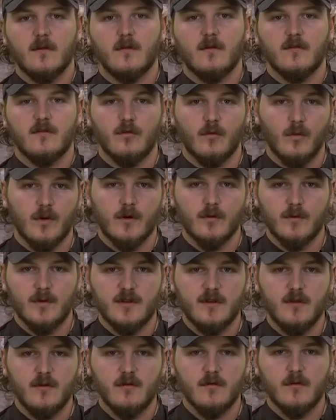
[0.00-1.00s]
So what
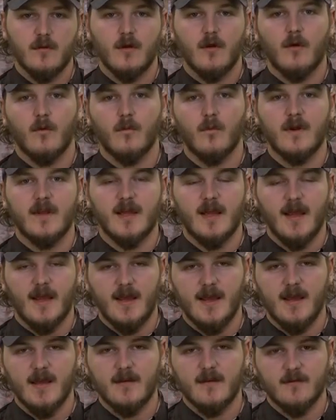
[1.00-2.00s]
do? We
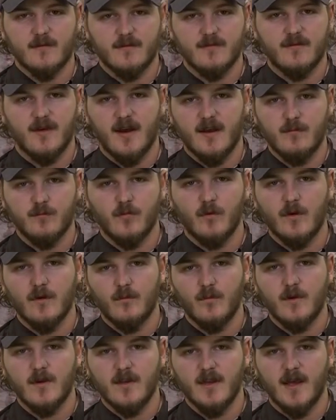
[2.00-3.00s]
add
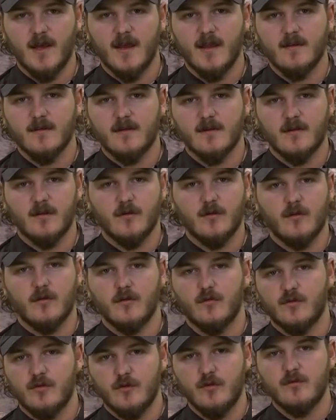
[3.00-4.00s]
5.19
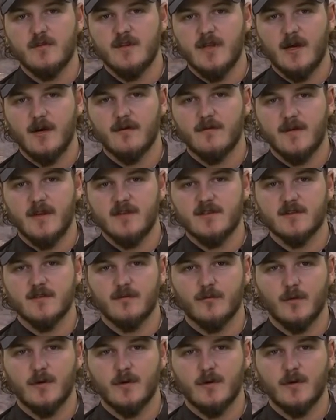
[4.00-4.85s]
to the elevation of